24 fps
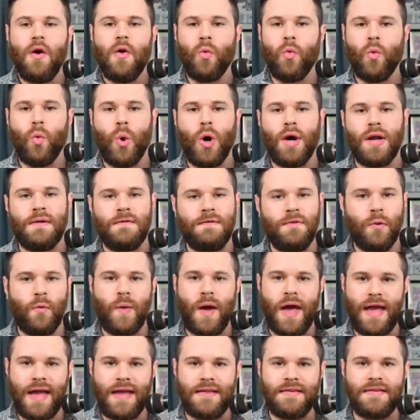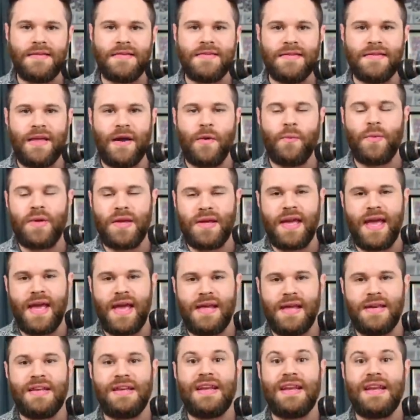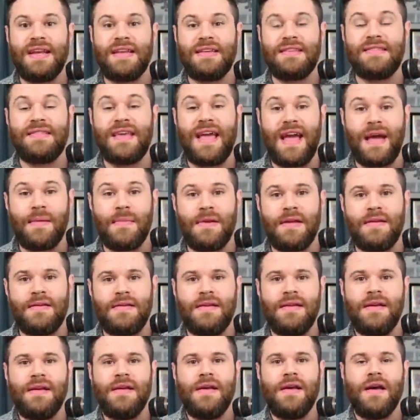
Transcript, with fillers: One of the ways that we can examine